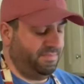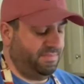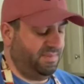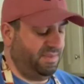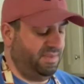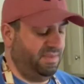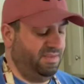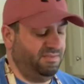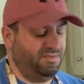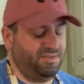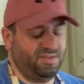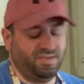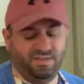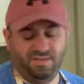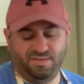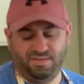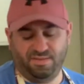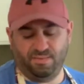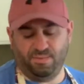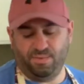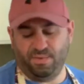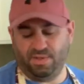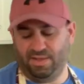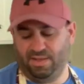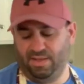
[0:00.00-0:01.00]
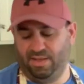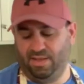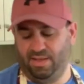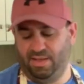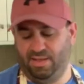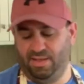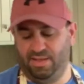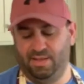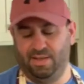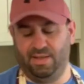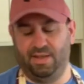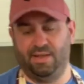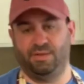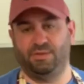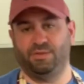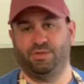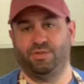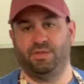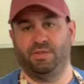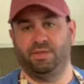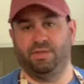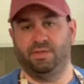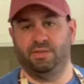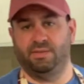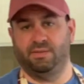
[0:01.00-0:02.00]
If she doesn't want to eat it now,
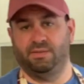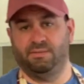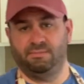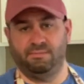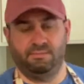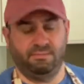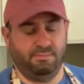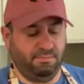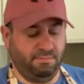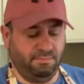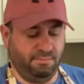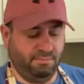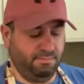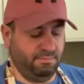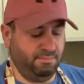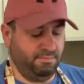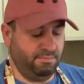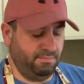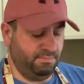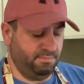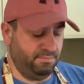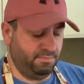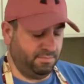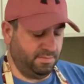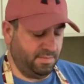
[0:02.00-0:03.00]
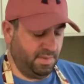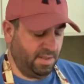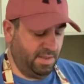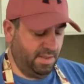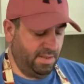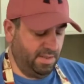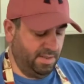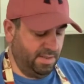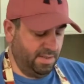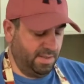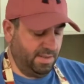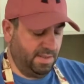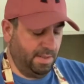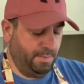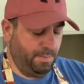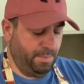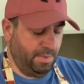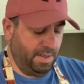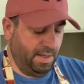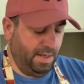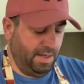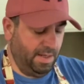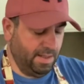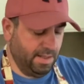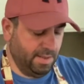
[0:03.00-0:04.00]
she can heat it up
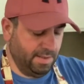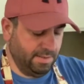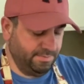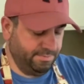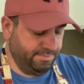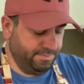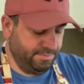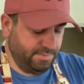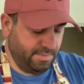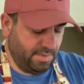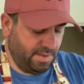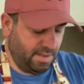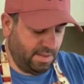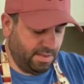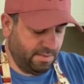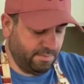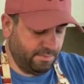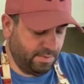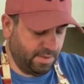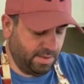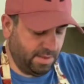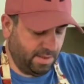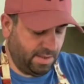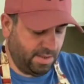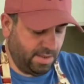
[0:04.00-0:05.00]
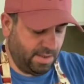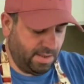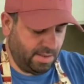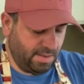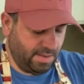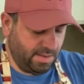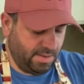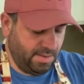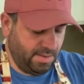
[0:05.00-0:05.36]
later. I don't really care.